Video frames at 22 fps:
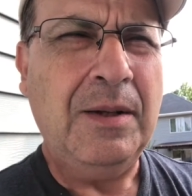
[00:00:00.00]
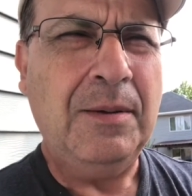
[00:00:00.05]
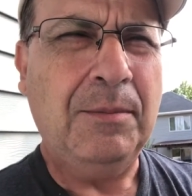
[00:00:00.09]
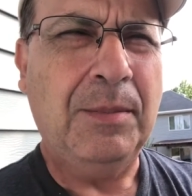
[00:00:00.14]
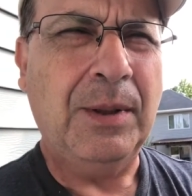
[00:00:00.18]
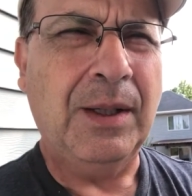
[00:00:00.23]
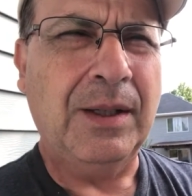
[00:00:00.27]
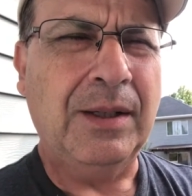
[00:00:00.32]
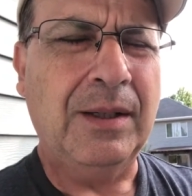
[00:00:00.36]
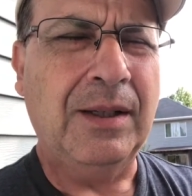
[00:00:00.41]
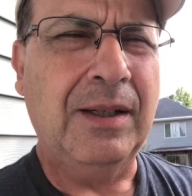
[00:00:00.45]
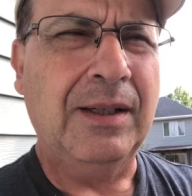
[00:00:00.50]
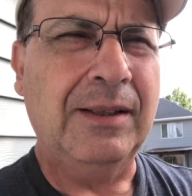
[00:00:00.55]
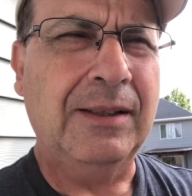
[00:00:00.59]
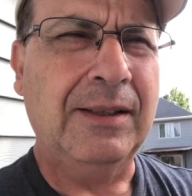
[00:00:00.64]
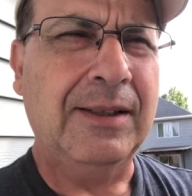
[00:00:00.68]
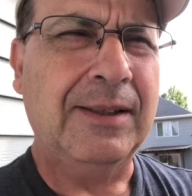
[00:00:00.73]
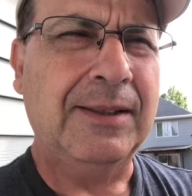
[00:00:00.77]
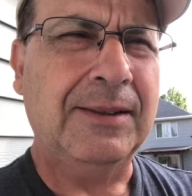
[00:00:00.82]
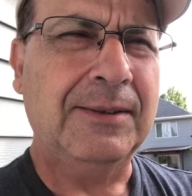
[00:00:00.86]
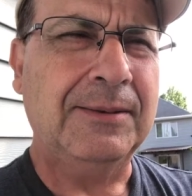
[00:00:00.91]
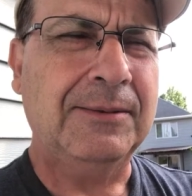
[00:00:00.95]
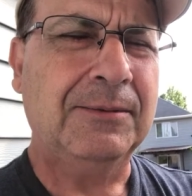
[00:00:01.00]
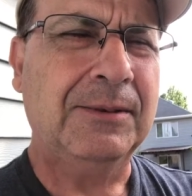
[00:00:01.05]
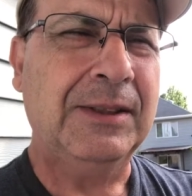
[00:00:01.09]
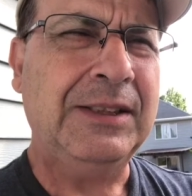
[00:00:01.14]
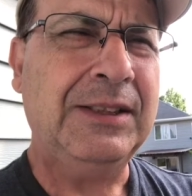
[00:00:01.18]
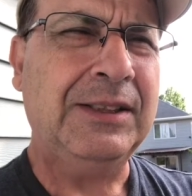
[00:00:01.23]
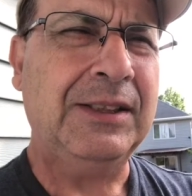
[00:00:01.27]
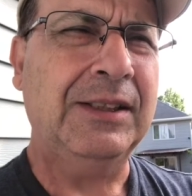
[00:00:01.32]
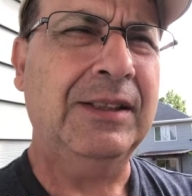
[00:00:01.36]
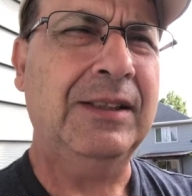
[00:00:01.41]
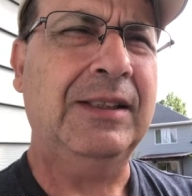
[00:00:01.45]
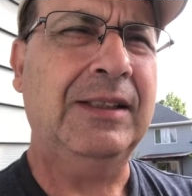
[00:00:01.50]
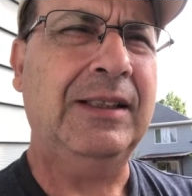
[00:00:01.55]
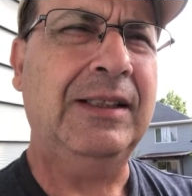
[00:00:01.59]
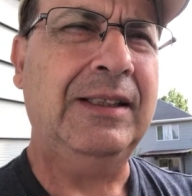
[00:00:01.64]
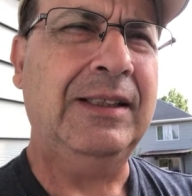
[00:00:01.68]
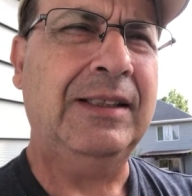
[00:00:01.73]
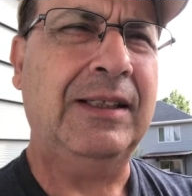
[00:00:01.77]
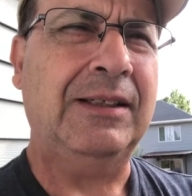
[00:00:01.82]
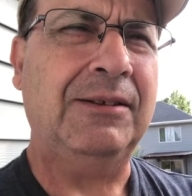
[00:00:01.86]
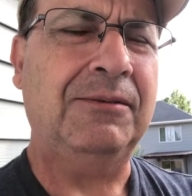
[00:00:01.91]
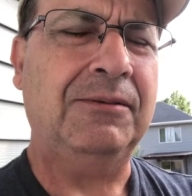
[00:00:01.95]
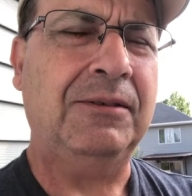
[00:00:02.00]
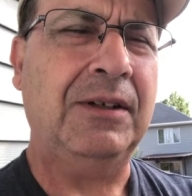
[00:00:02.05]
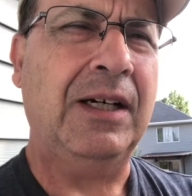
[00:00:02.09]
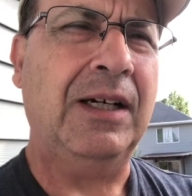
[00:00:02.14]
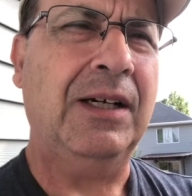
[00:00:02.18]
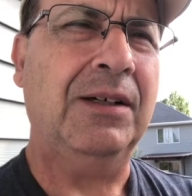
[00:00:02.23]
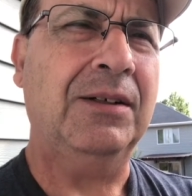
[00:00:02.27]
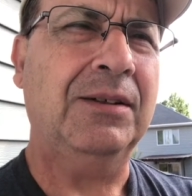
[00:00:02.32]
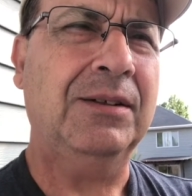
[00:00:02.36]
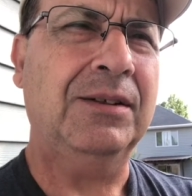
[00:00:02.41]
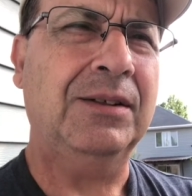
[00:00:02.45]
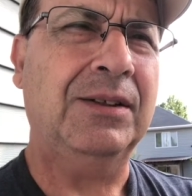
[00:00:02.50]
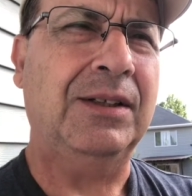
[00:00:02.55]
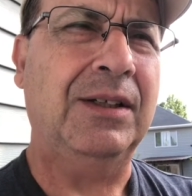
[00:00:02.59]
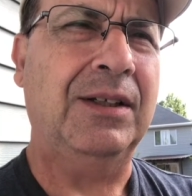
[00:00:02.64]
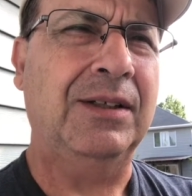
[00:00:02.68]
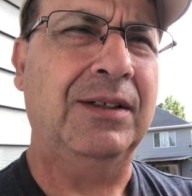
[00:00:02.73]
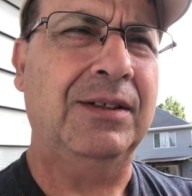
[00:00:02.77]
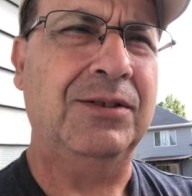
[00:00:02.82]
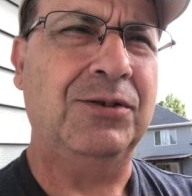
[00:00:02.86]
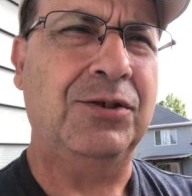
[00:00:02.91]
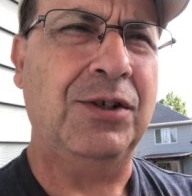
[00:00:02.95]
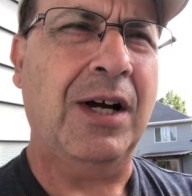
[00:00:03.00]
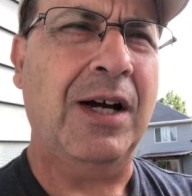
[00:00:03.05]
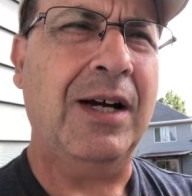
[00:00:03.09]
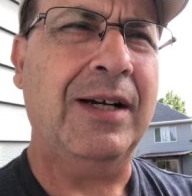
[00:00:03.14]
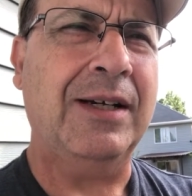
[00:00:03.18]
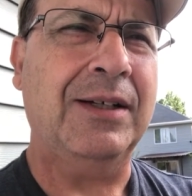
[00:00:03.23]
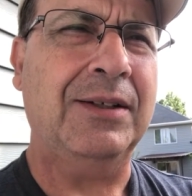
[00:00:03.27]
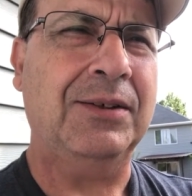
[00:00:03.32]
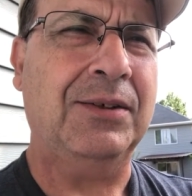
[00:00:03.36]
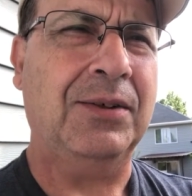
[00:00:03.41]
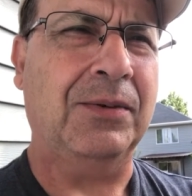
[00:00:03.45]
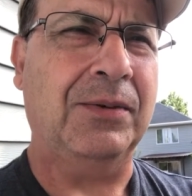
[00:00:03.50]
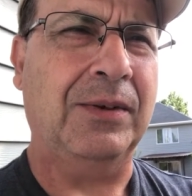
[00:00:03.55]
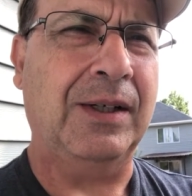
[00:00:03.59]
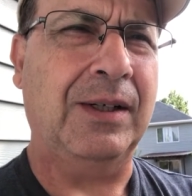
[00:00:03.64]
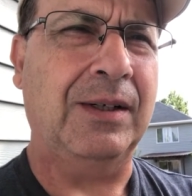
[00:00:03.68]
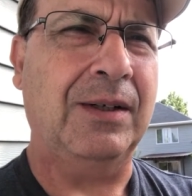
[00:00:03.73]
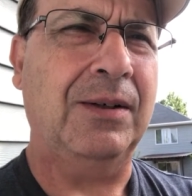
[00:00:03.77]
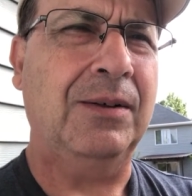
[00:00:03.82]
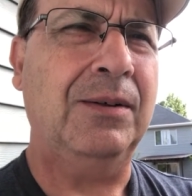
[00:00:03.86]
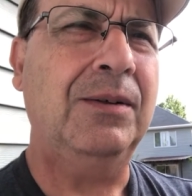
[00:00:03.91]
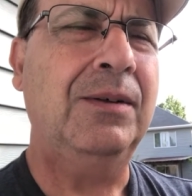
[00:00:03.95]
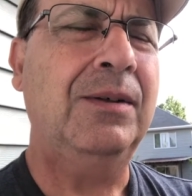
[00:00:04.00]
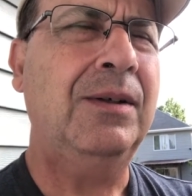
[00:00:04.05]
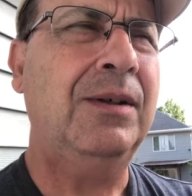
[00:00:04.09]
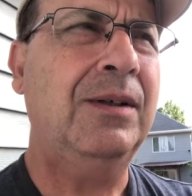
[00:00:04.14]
But recently they found the giant teredo,